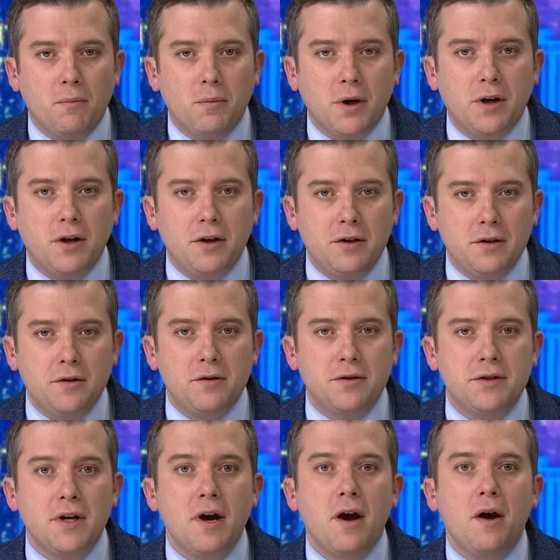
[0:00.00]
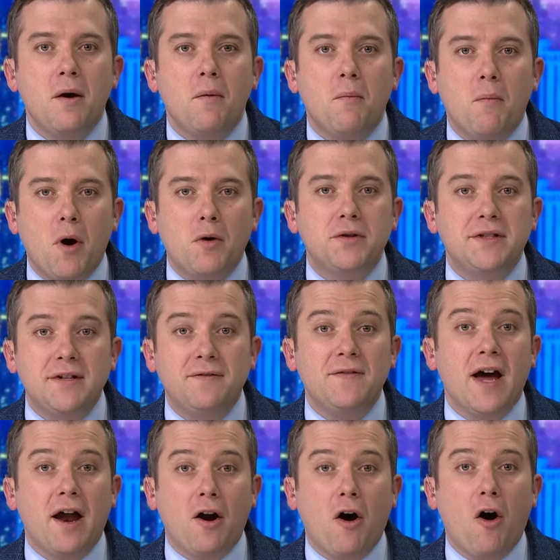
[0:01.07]
But good news, most, if
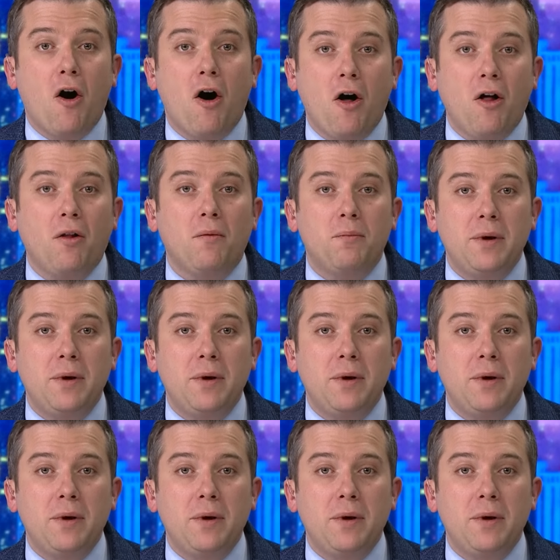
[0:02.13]
not all,